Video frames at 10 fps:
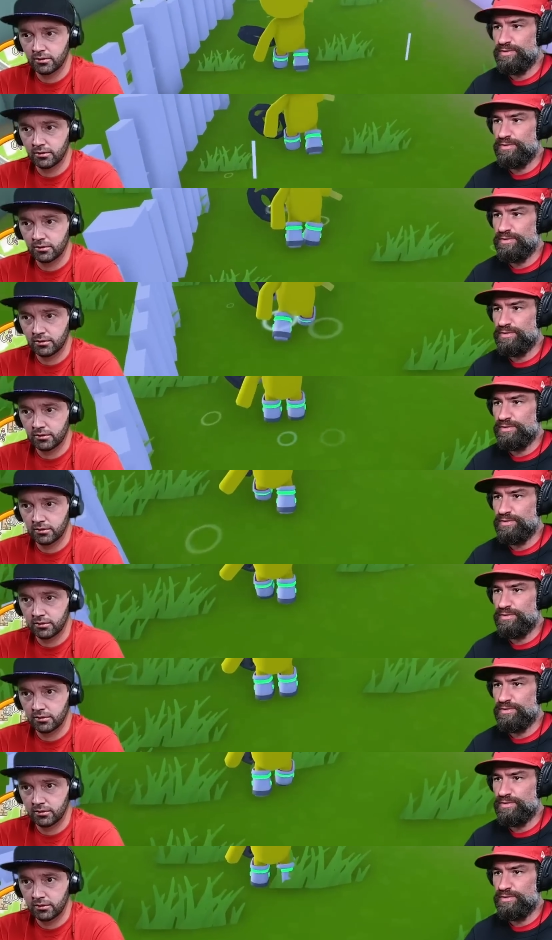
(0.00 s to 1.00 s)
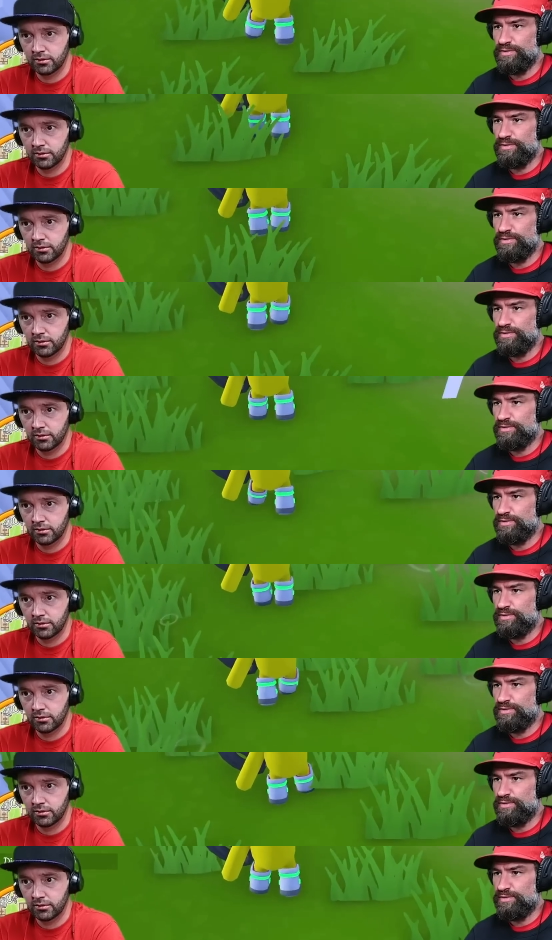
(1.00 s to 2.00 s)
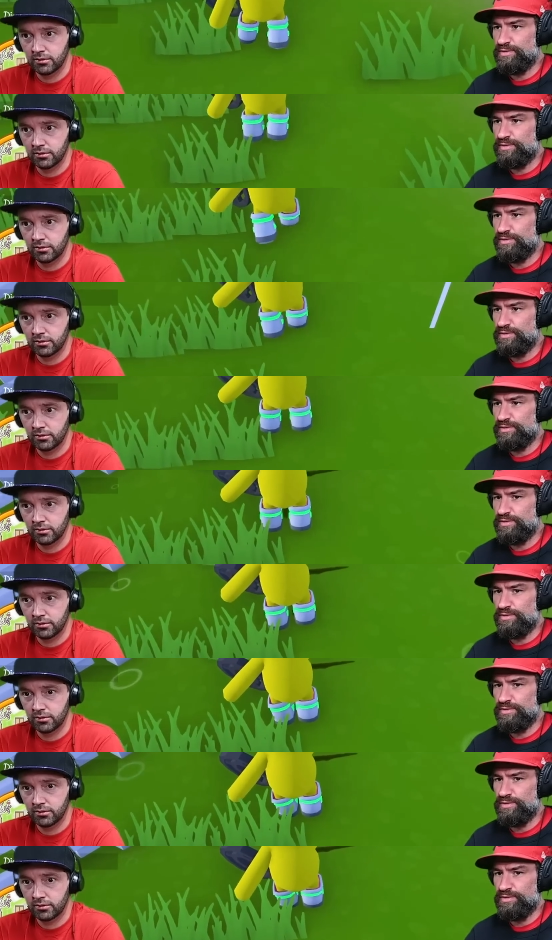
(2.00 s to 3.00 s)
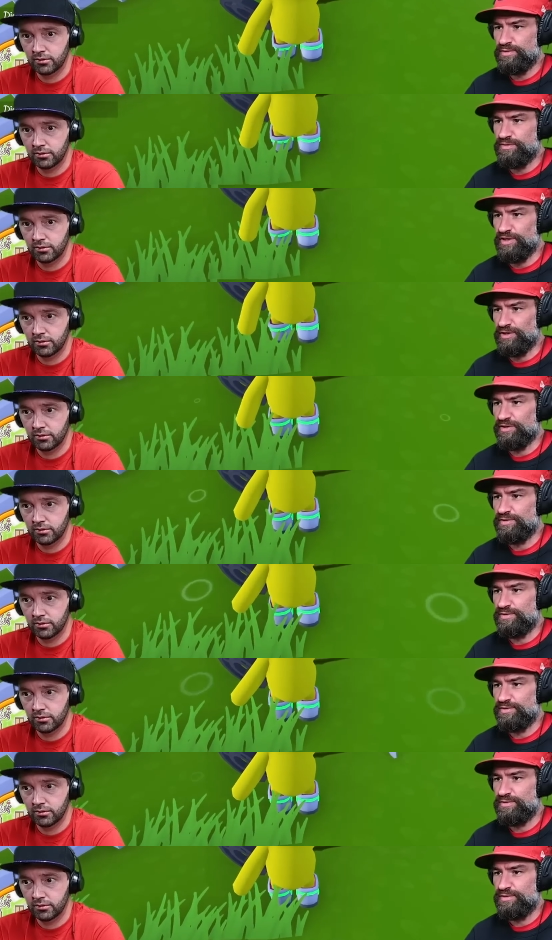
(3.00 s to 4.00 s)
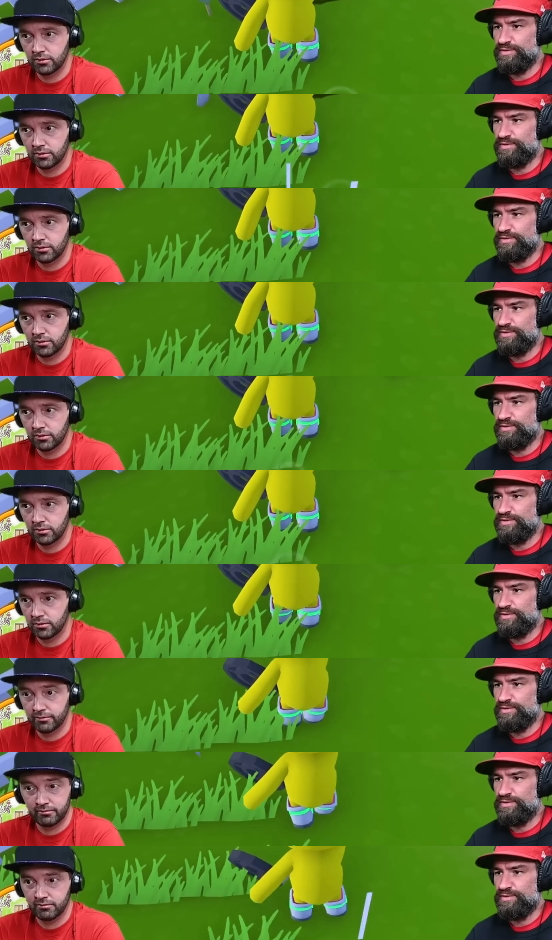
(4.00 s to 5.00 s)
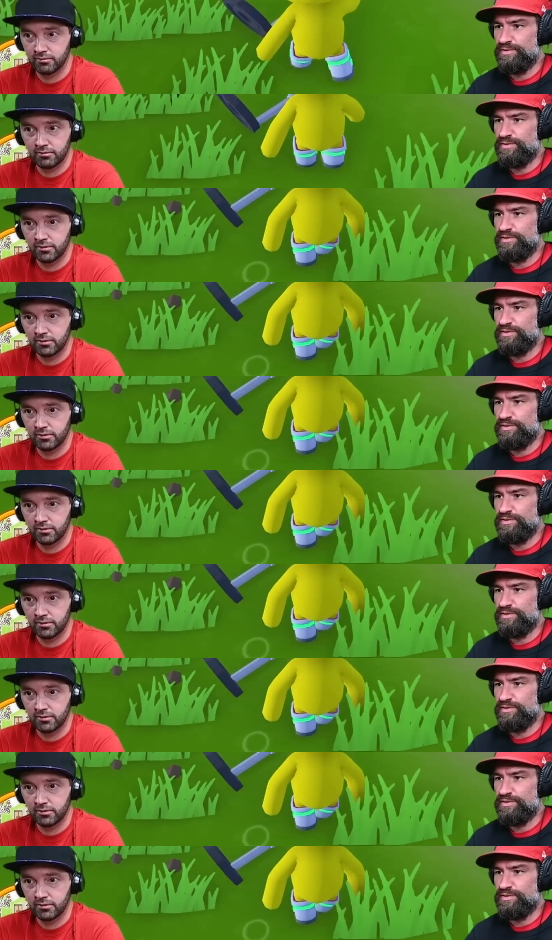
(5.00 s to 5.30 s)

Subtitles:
Nobody speaks.